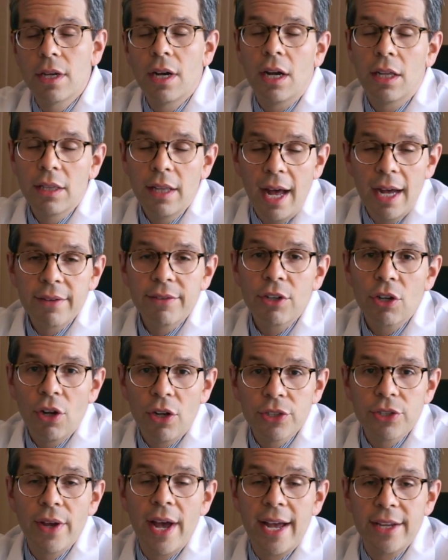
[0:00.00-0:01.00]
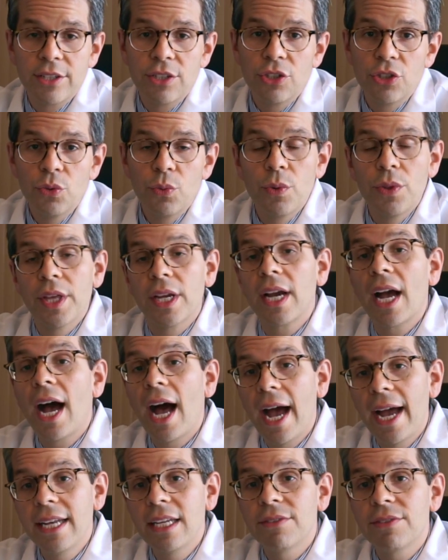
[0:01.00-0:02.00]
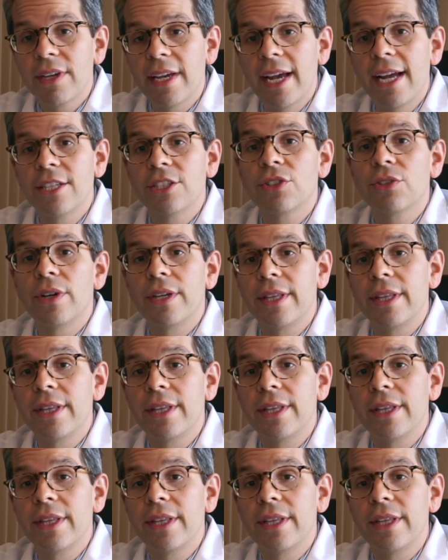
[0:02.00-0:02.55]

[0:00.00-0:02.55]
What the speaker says: A lot of it also has to do with the kind of cancer